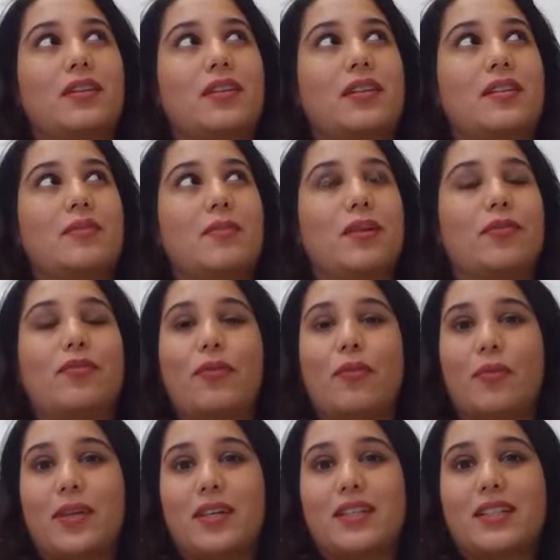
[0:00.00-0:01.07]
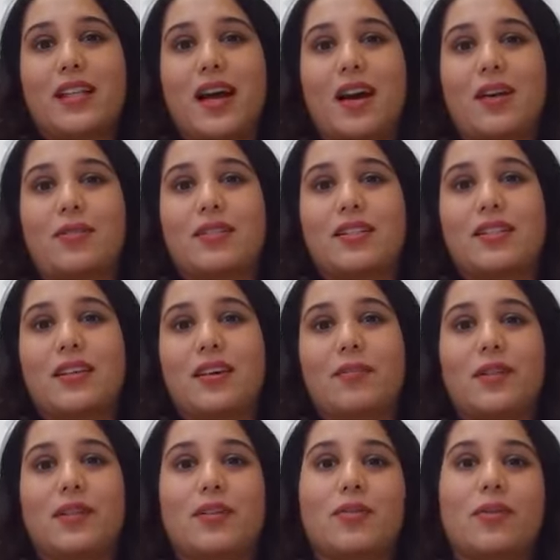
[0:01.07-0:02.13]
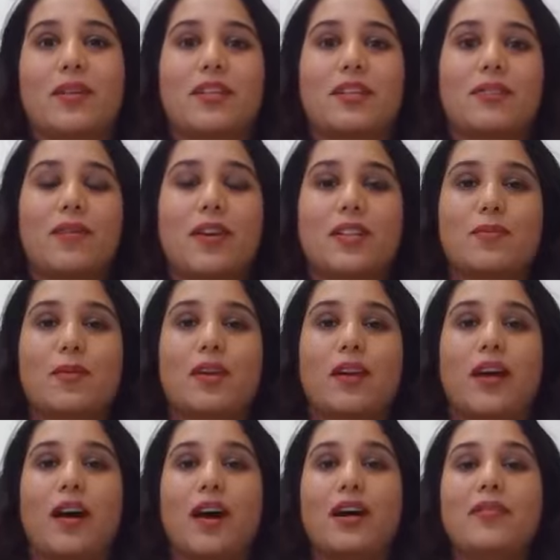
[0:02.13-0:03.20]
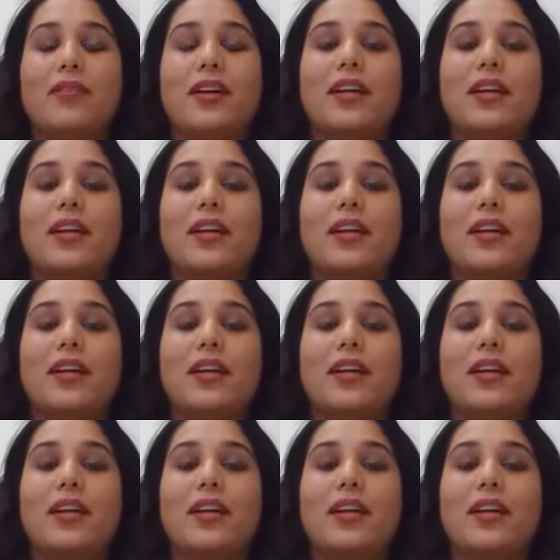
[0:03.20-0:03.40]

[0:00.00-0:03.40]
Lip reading: it's been 4 weeks now since I've been doing this Facebook Live,